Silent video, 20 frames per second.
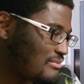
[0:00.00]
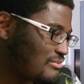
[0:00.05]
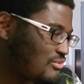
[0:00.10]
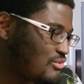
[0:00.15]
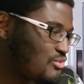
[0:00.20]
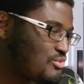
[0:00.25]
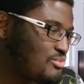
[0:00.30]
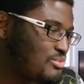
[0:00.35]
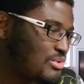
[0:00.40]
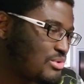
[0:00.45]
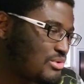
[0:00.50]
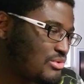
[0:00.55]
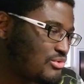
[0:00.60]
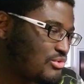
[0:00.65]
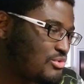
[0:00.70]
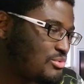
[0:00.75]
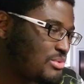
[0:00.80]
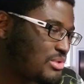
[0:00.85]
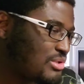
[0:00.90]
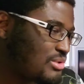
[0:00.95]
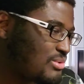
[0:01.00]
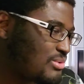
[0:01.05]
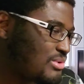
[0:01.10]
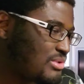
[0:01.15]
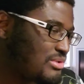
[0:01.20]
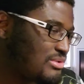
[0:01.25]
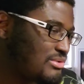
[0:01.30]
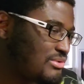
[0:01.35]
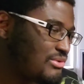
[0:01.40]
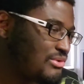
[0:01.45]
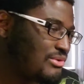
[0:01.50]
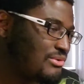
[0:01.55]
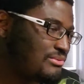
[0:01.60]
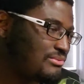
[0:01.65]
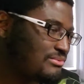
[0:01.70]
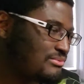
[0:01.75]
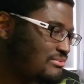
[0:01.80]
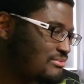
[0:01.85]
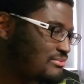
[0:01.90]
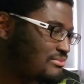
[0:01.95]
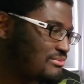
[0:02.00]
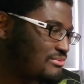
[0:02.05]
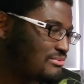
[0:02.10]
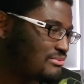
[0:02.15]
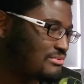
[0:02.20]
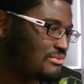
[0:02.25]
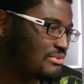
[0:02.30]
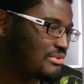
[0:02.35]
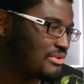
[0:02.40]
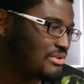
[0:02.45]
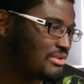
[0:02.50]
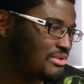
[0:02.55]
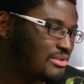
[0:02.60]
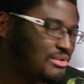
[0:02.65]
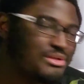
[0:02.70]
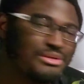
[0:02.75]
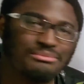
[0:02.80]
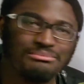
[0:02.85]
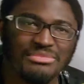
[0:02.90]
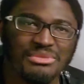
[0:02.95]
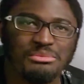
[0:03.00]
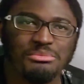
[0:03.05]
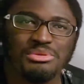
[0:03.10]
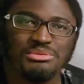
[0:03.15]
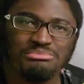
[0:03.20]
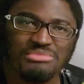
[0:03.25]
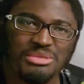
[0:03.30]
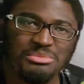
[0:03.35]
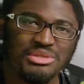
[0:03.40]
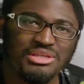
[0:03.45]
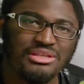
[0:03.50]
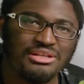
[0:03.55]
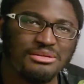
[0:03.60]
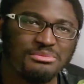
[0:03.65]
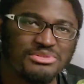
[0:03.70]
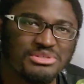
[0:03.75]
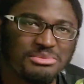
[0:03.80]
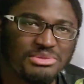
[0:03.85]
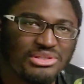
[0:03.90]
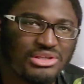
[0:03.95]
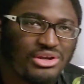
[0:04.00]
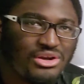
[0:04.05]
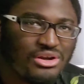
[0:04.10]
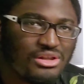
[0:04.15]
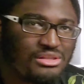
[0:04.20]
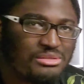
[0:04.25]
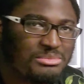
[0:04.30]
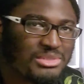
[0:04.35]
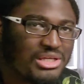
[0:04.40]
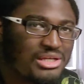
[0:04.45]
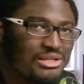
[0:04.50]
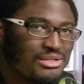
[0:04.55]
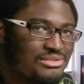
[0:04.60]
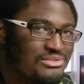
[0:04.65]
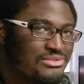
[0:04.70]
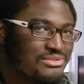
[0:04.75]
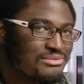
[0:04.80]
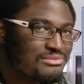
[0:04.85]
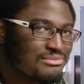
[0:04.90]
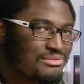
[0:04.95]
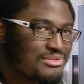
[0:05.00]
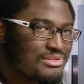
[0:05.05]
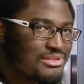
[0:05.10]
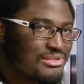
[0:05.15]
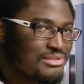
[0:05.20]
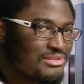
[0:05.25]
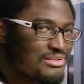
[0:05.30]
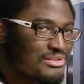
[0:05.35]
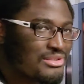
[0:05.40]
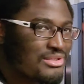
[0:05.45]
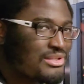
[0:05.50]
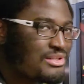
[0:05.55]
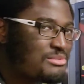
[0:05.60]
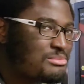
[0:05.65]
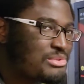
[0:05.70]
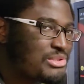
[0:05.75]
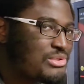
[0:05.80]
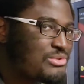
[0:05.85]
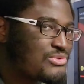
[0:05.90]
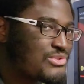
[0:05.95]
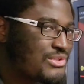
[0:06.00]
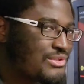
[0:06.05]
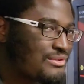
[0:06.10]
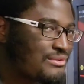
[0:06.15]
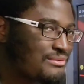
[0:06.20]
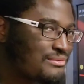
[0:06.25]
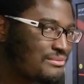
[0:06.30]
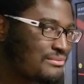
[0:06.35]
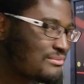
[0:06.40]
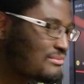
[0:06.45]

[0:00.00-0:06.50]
Do Road, you know. Maybe hit up some of the Harlem guys. Hit up Lovsky.